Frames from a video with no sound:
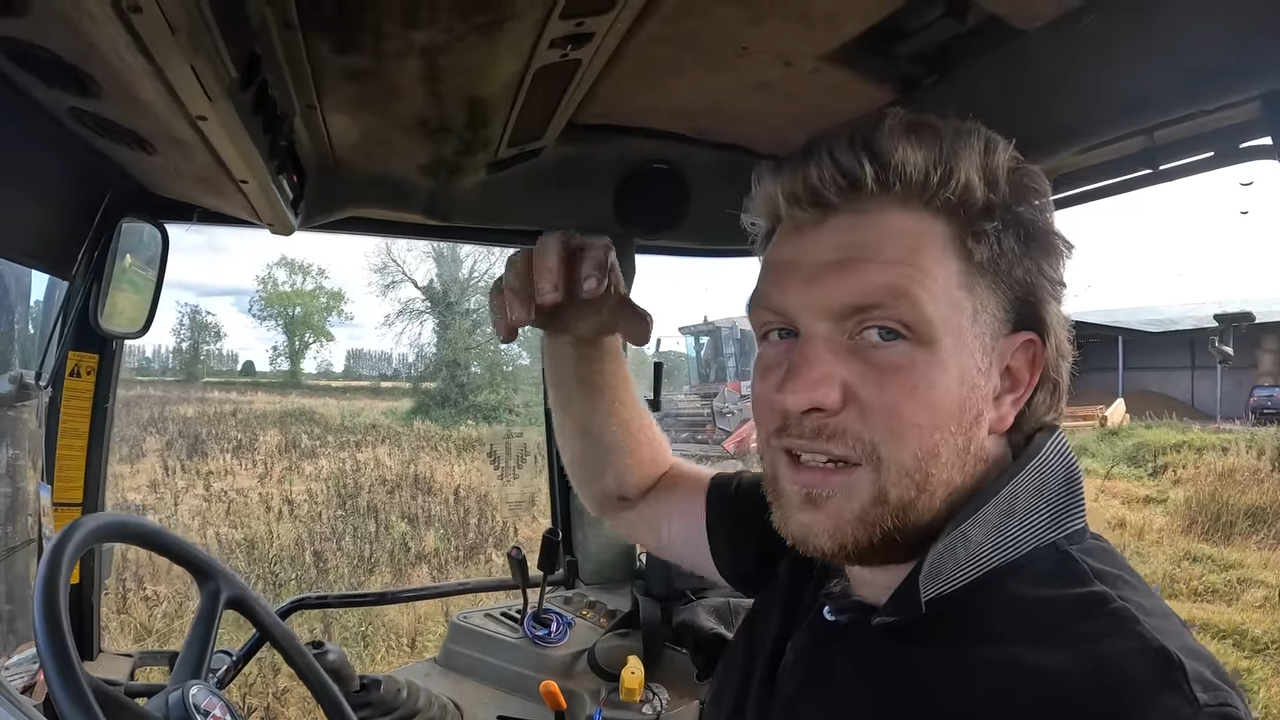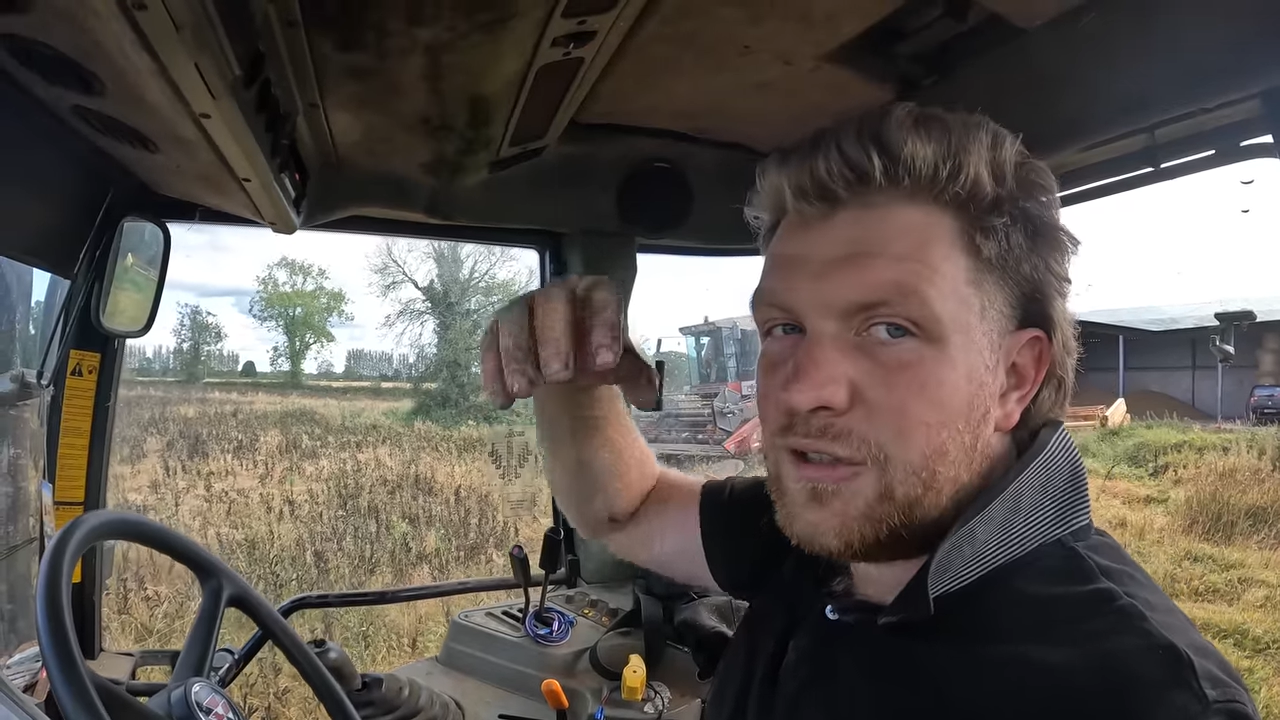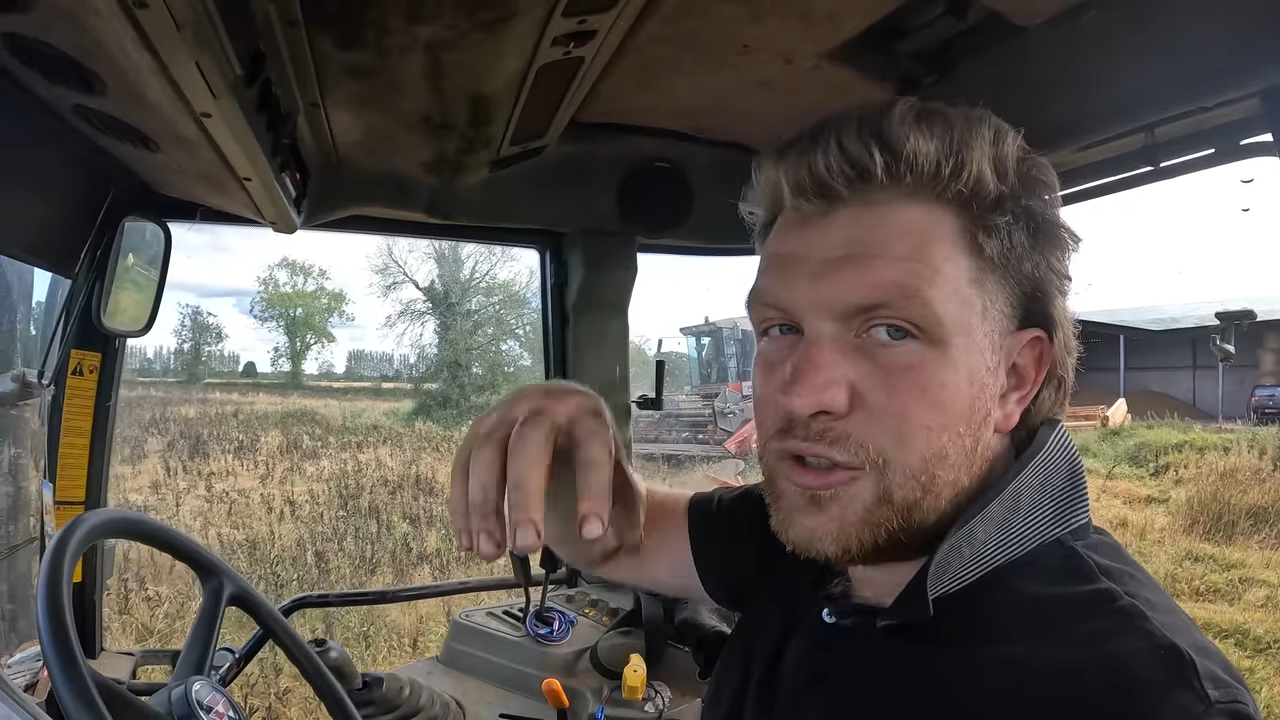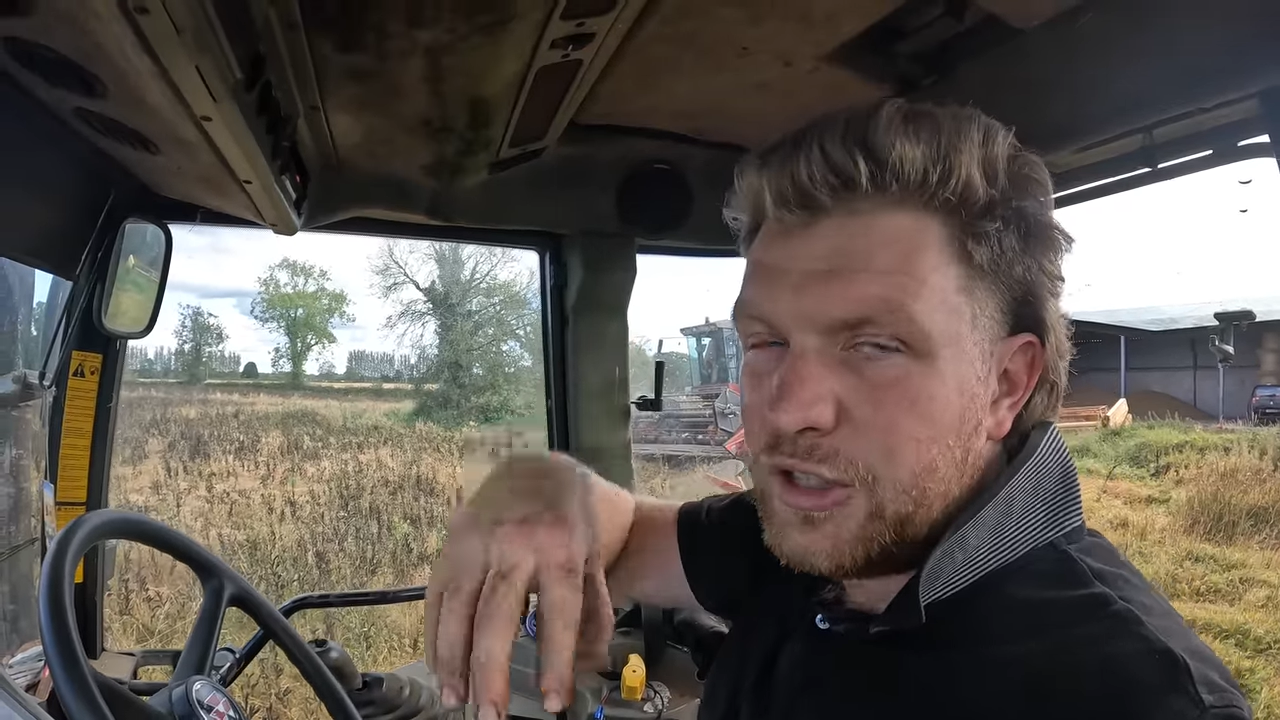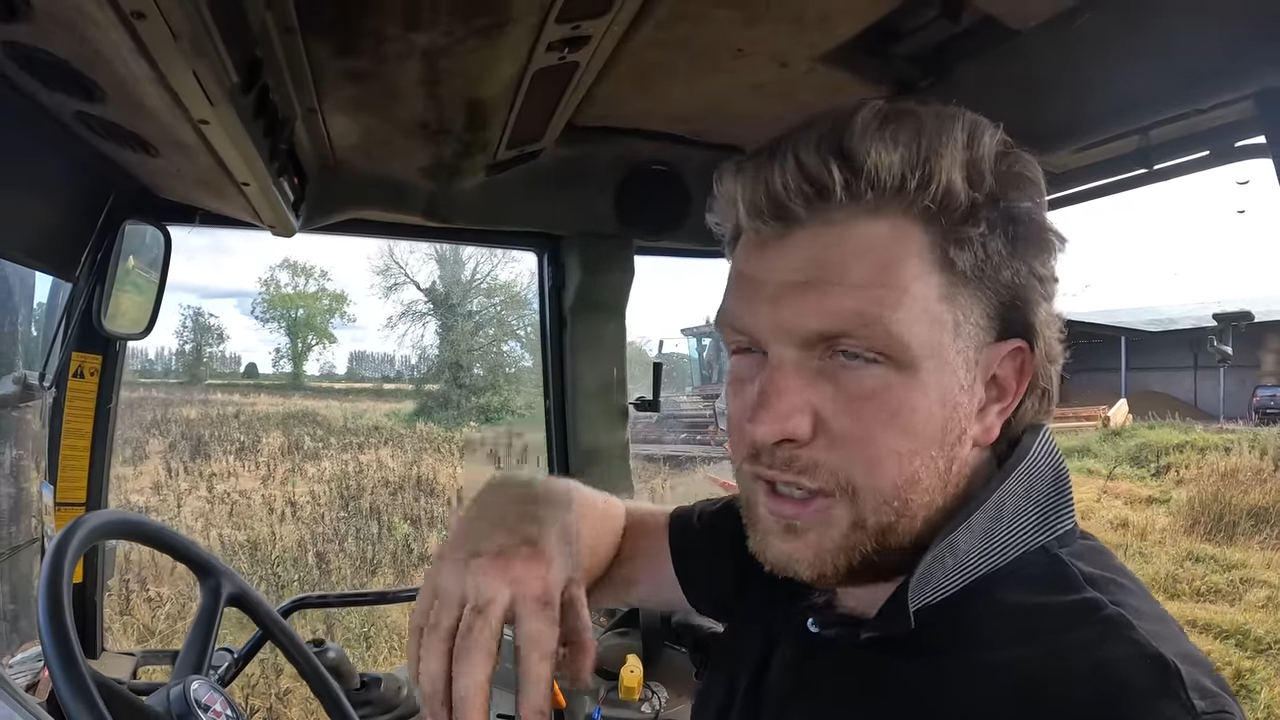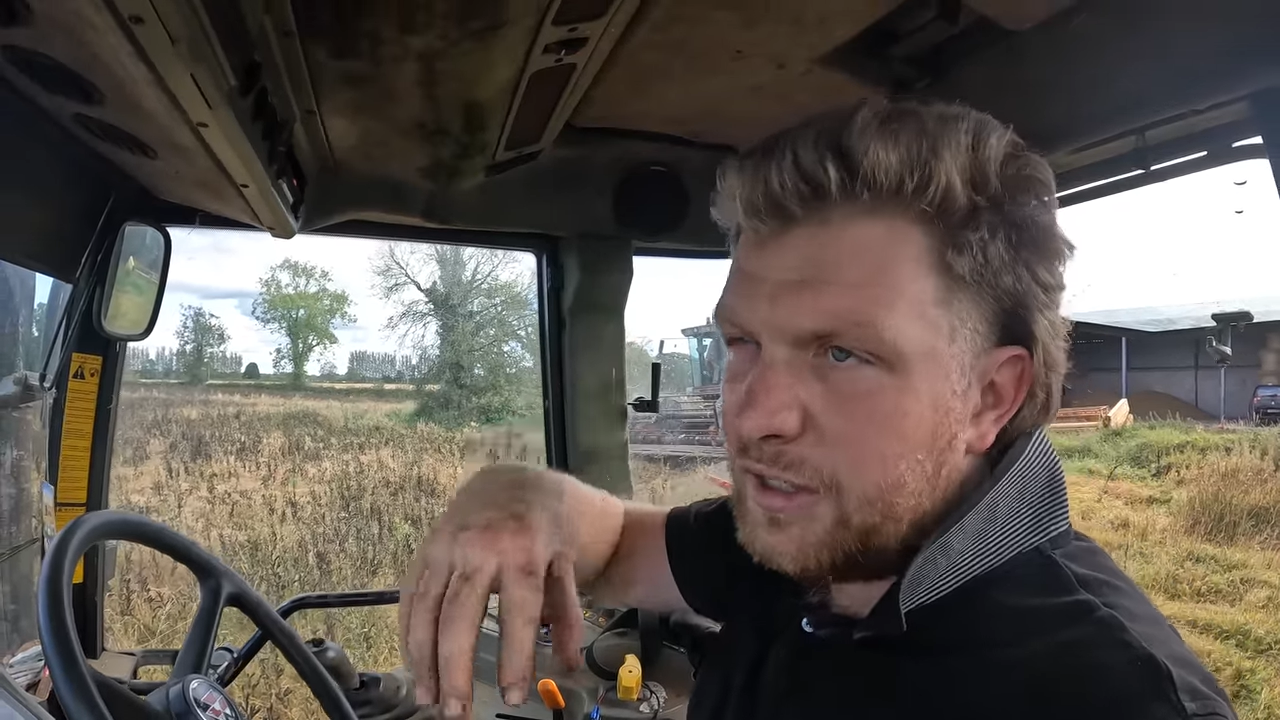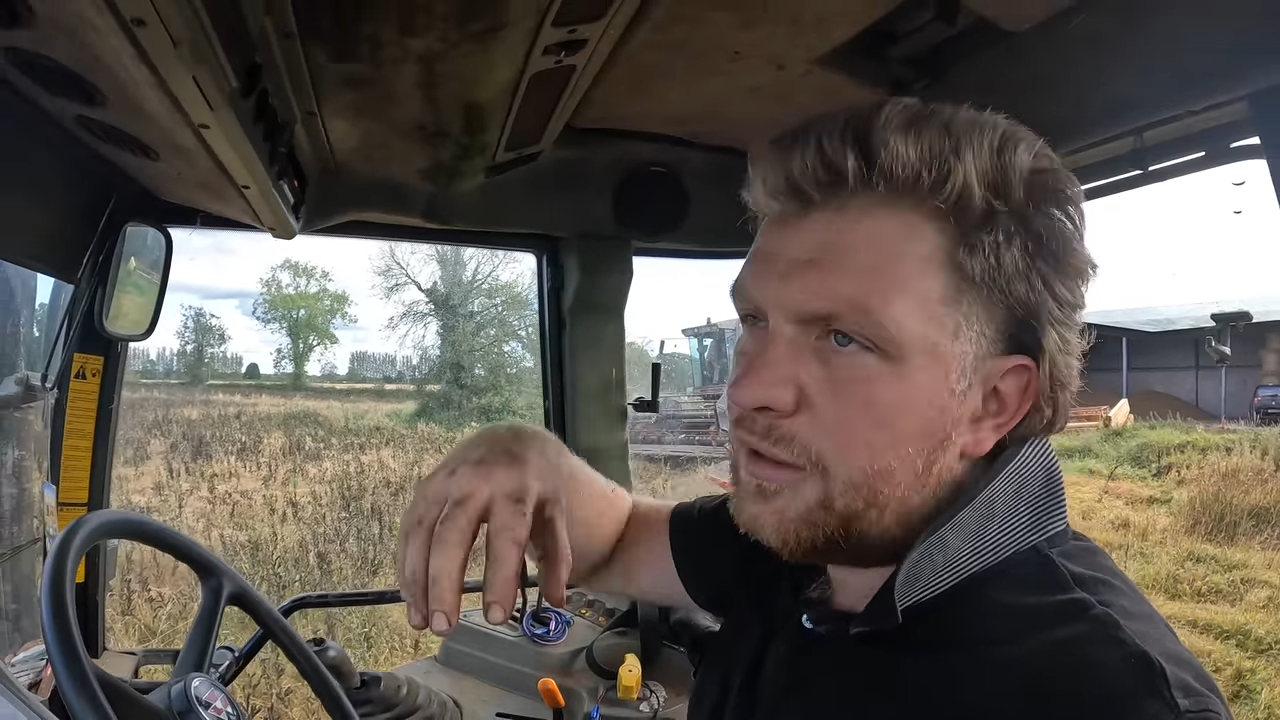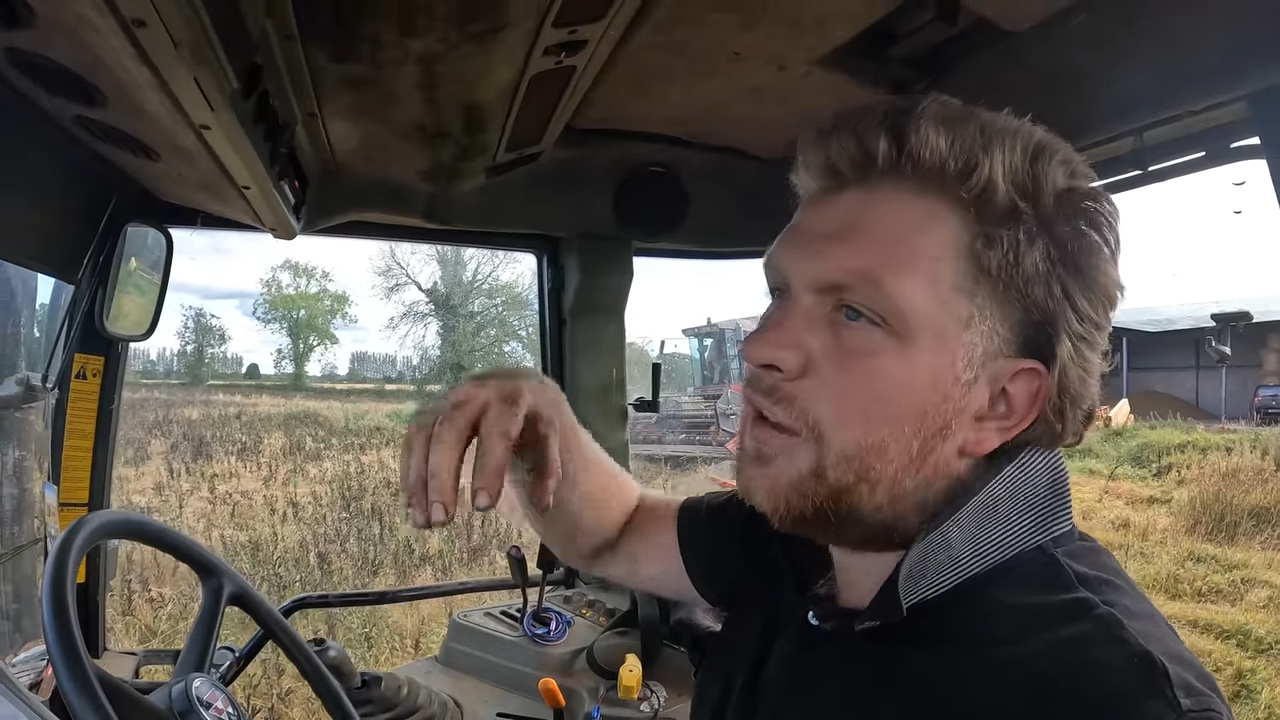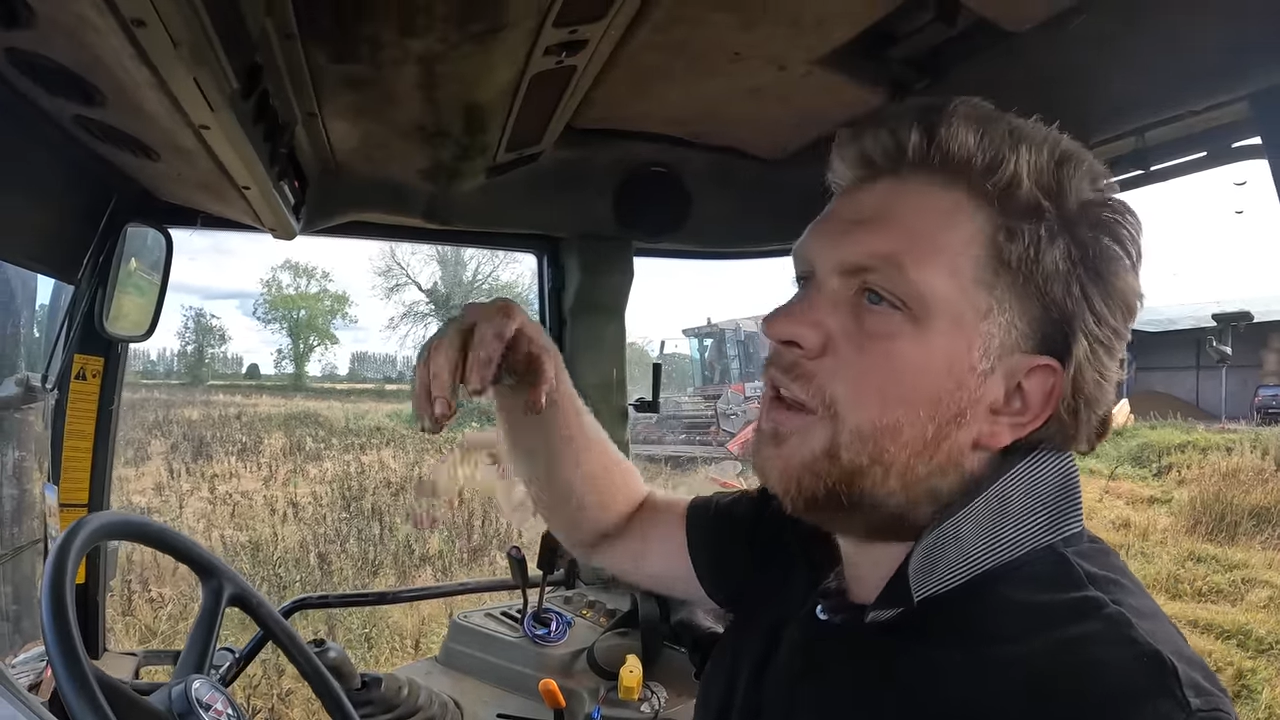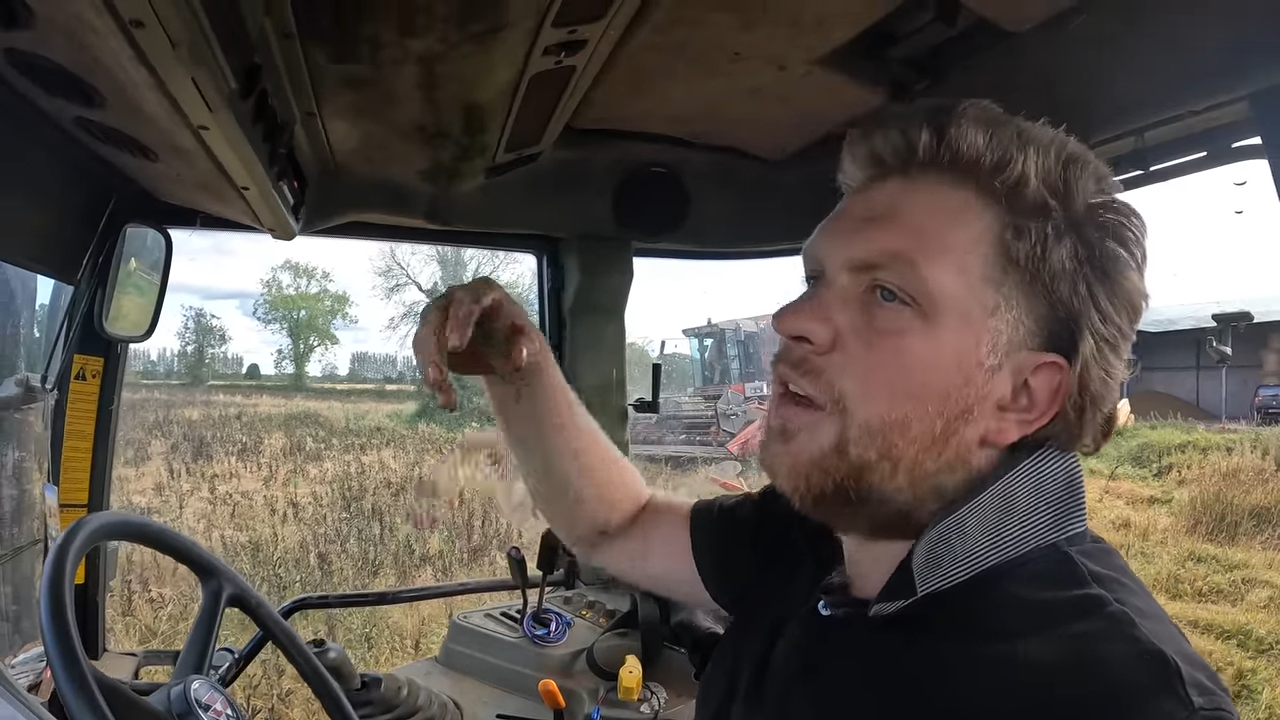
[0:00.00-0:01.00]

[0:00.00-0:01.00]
into trailer